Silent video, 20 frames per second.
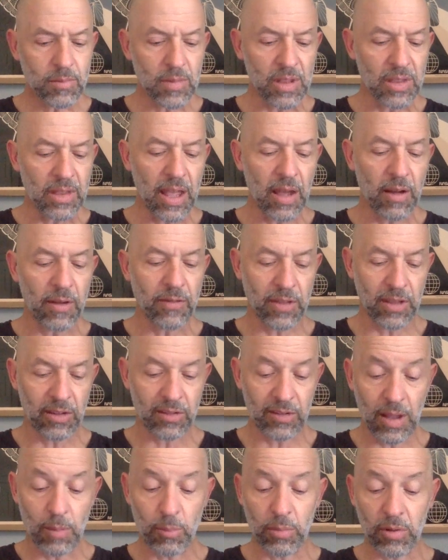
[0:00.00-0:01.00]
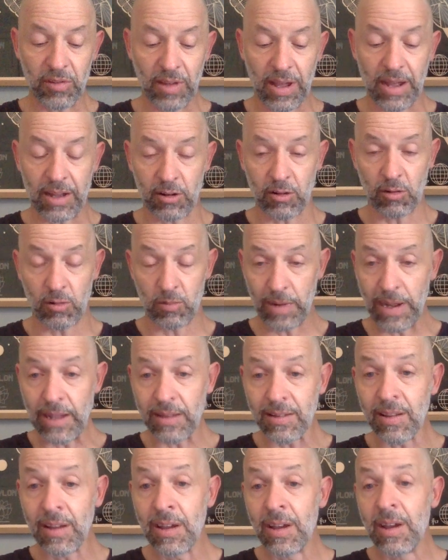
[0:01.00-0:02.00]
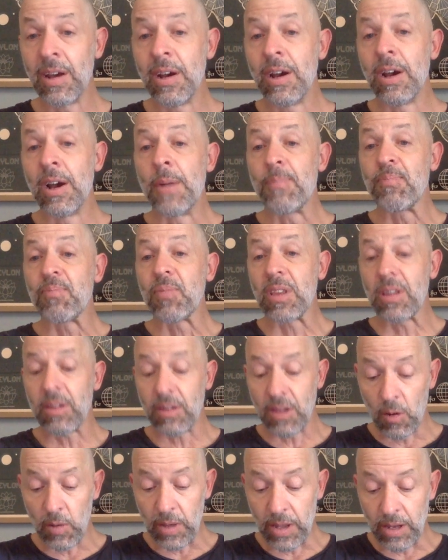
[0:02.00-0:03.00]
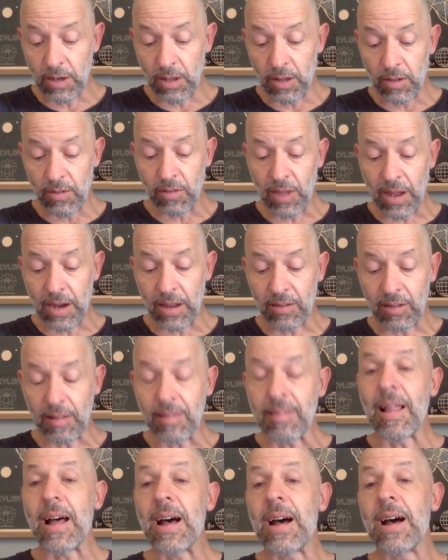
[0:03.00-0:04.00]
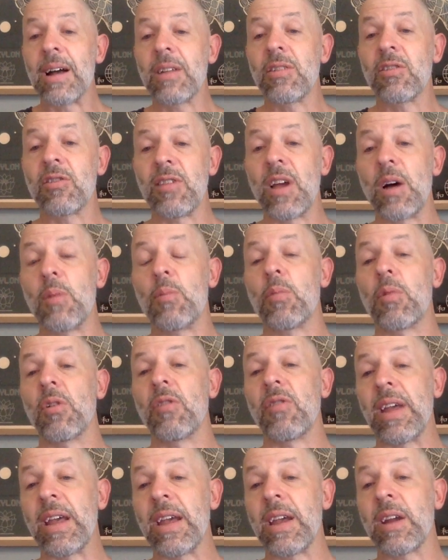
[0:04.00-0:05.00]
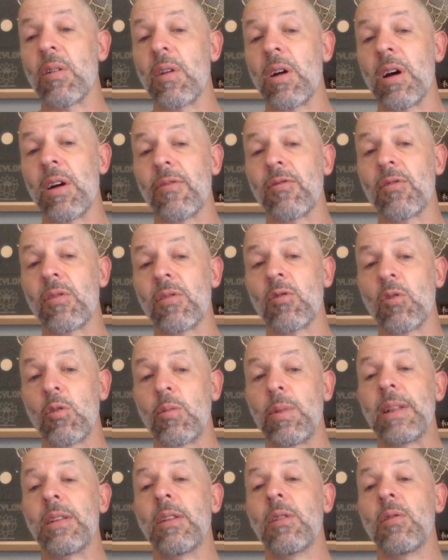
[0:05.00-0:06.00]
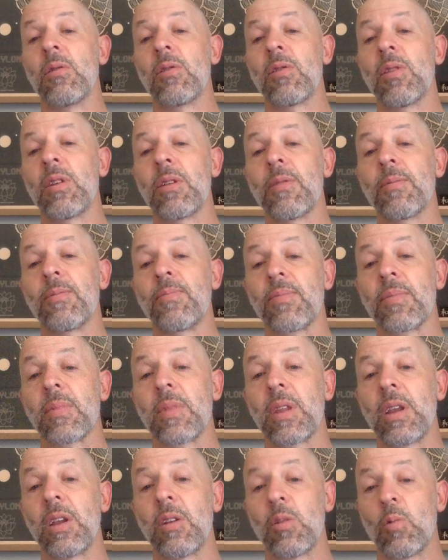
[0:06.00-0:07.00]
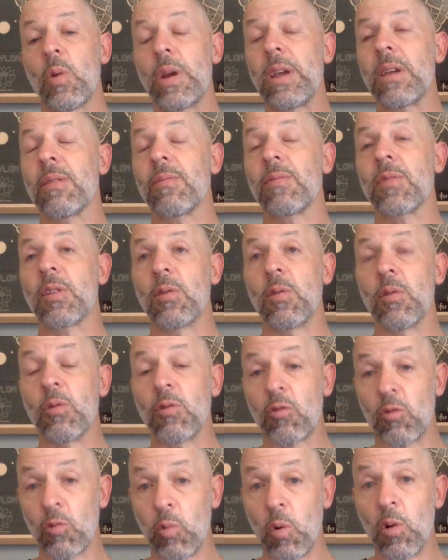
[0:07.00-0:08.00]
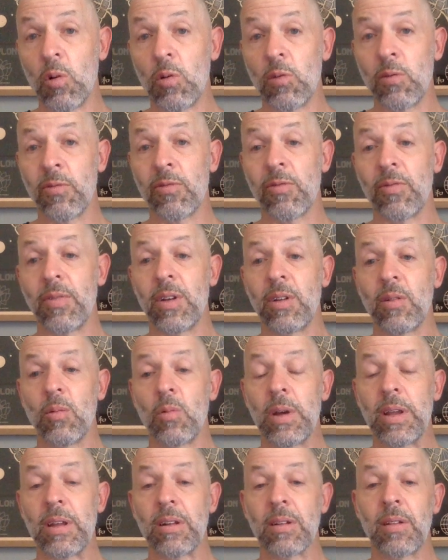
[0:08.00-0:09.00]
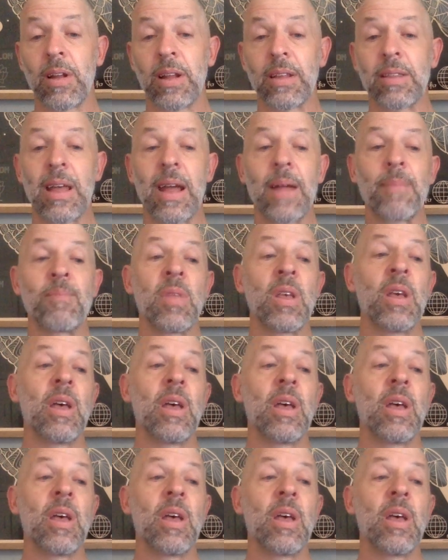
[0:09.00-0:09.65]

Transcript: Now, if these numbers are correct, that is a large number of aircraft to be losing in a week. To lose 12 in a week like that,